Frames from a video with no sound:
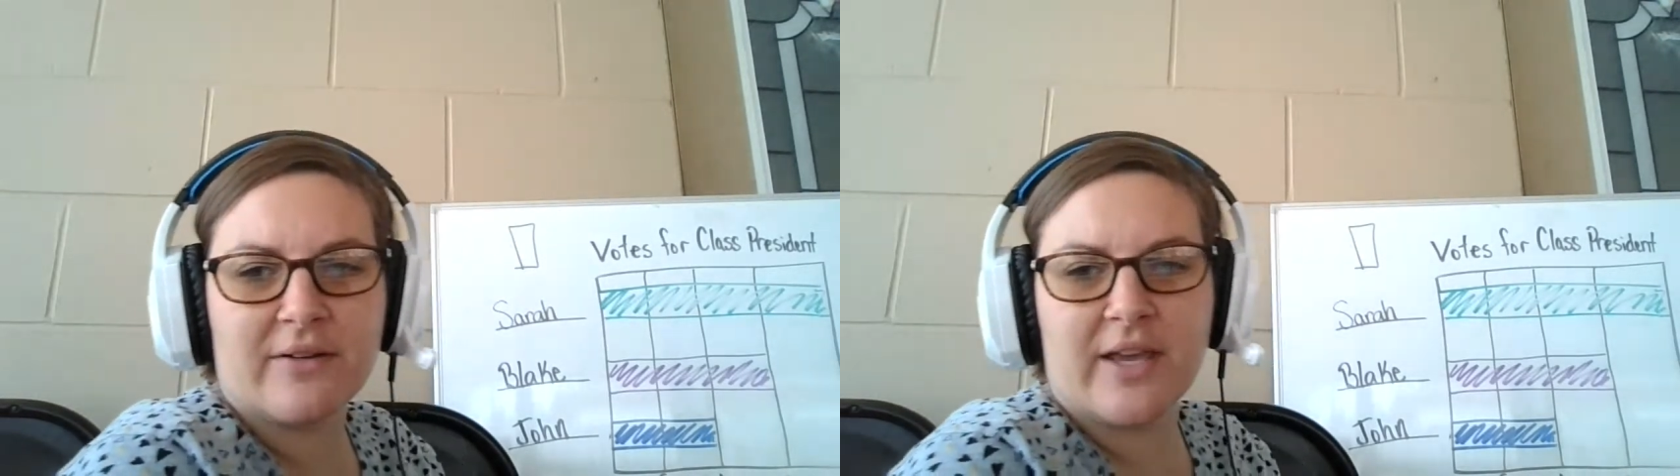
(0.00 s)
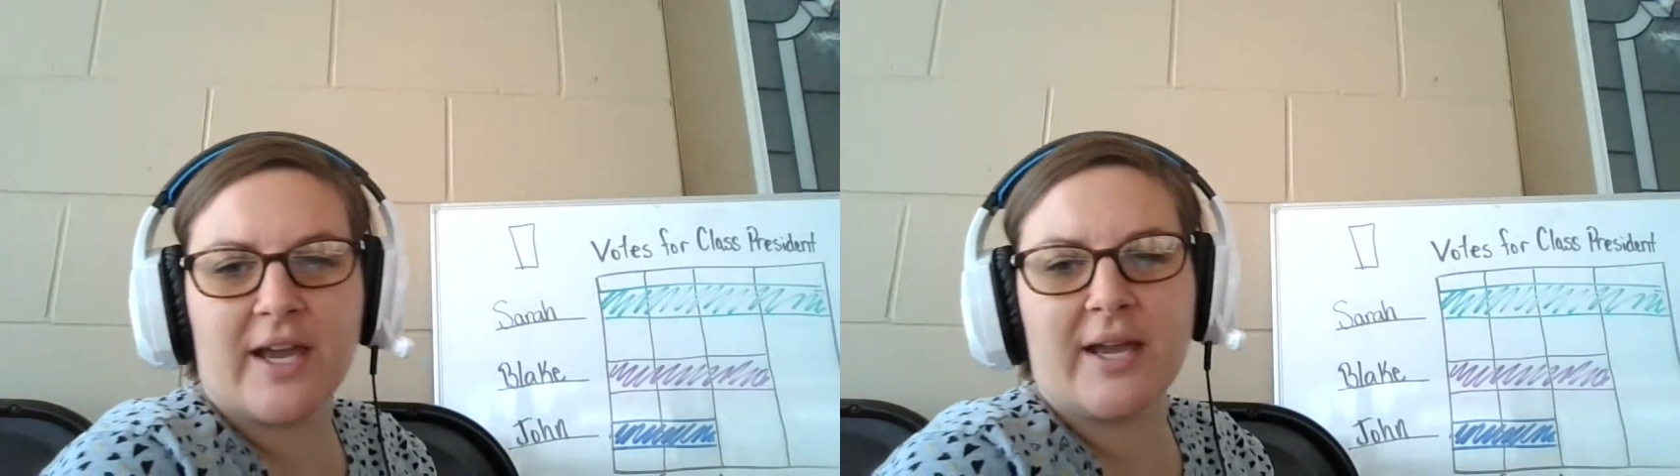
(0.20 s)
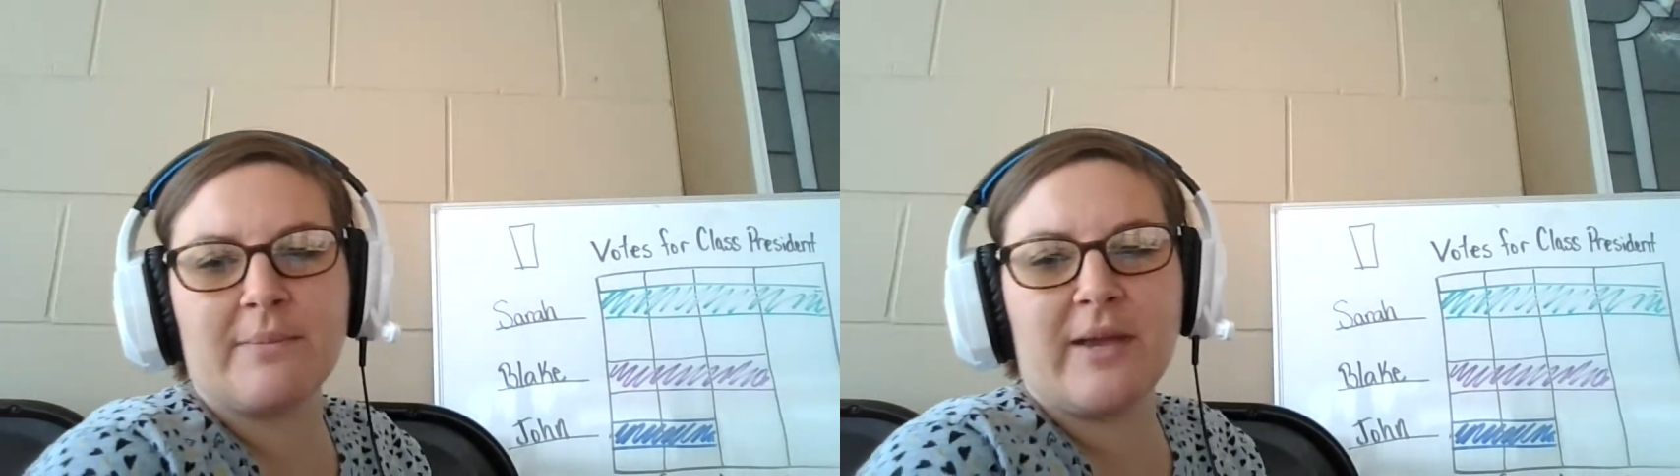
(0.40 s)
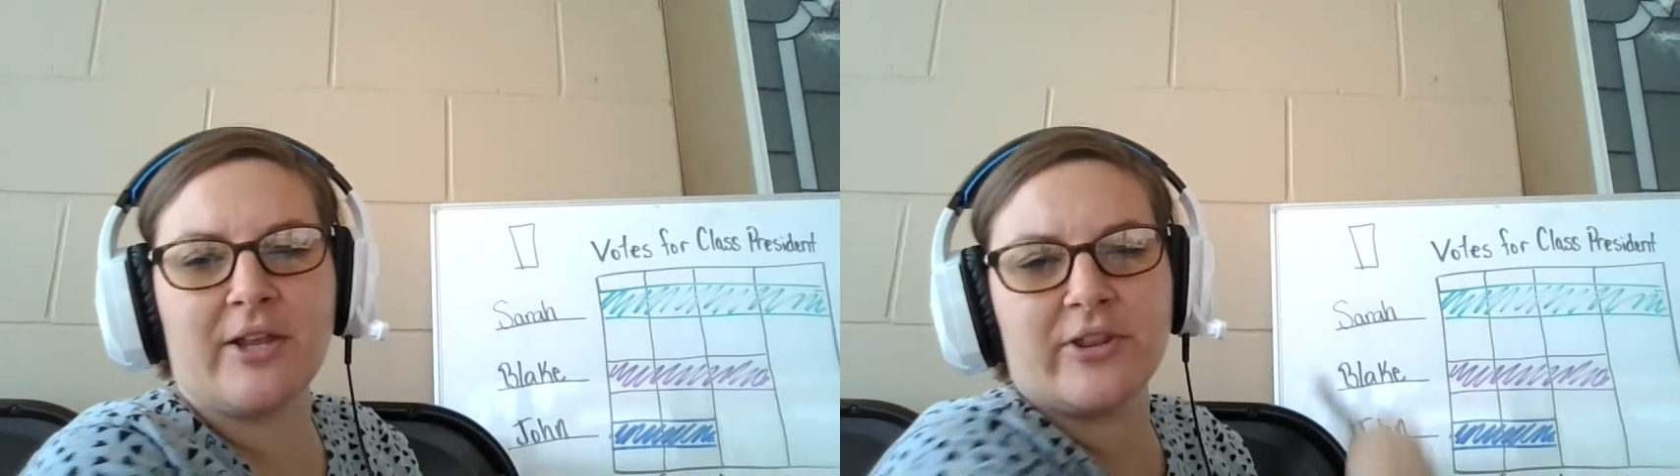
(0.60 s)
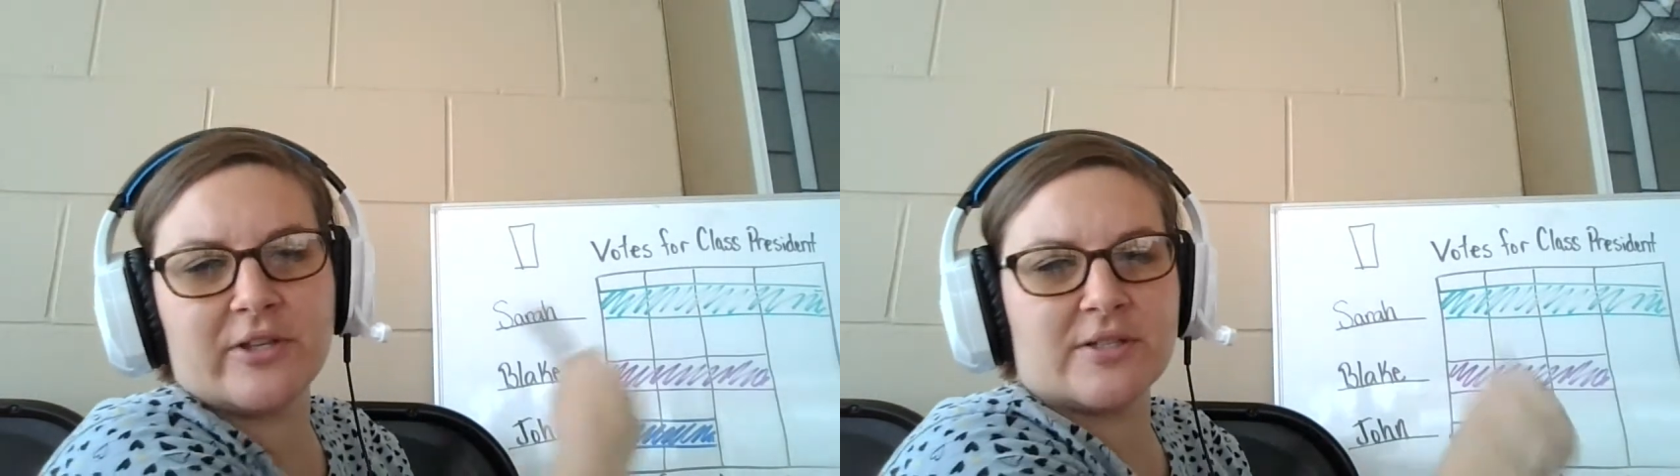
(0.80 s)
Okay, I
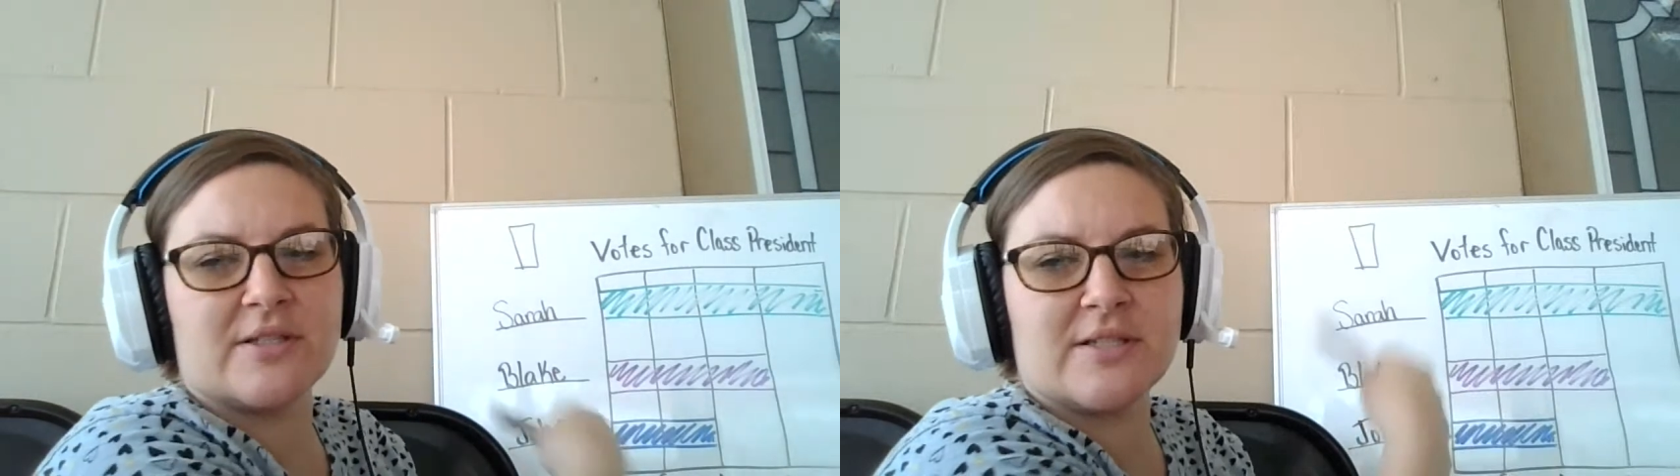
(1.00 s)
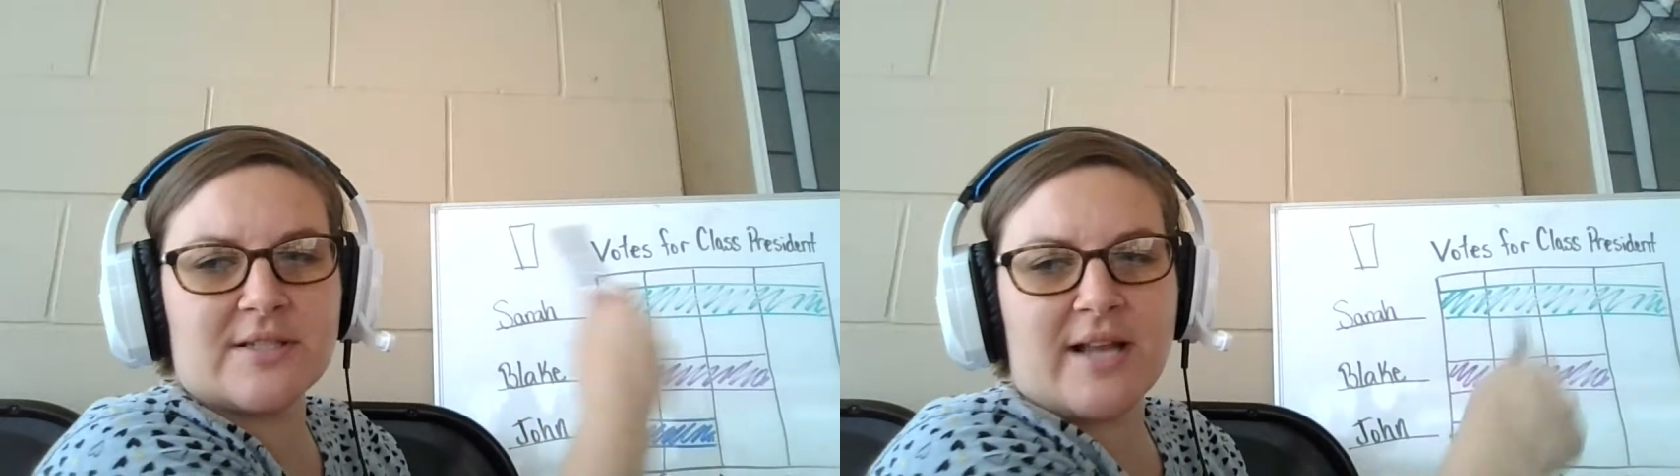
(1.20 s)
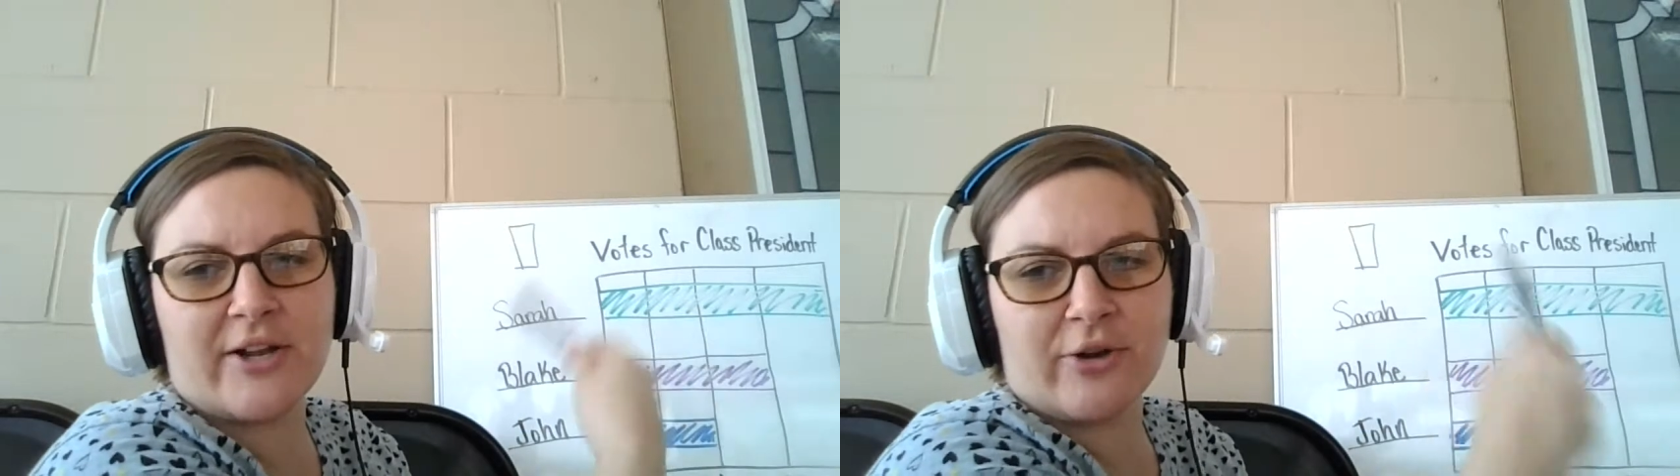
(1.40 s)
made this. This is not in